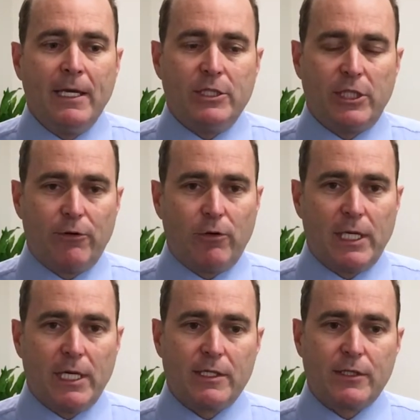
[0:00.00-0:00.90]

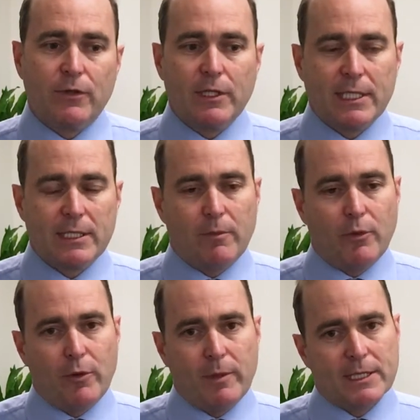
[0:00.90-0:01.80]
generally, as soon as there's a
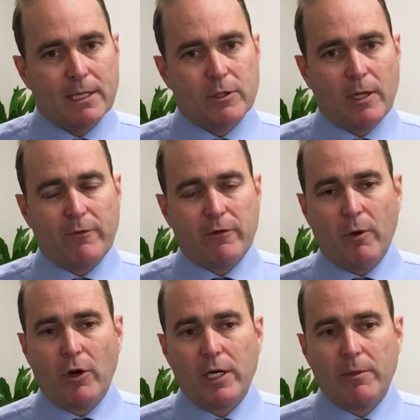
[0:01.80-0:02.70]
boom in some type of
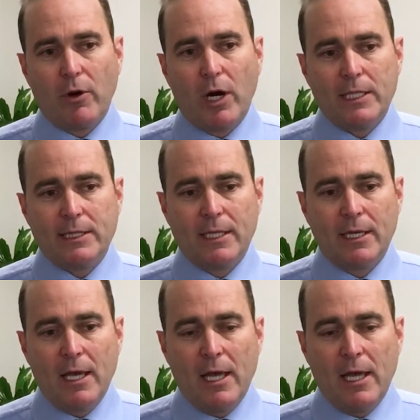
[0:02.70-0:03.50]
commodity price,